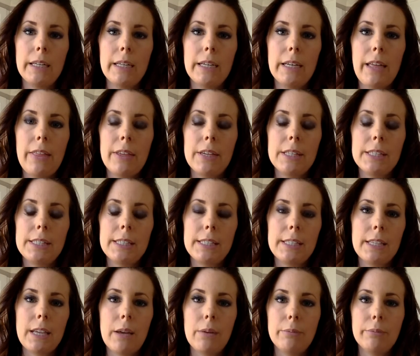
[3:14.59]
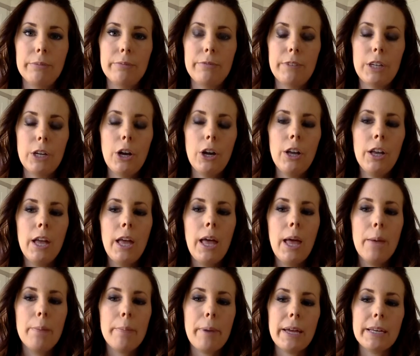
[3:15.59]
in another video,
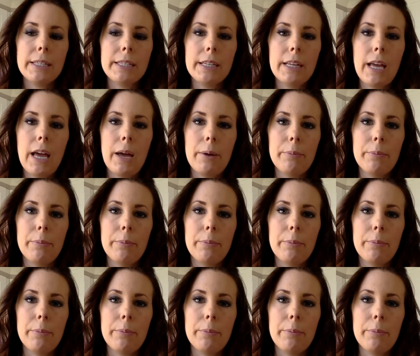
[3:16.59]
but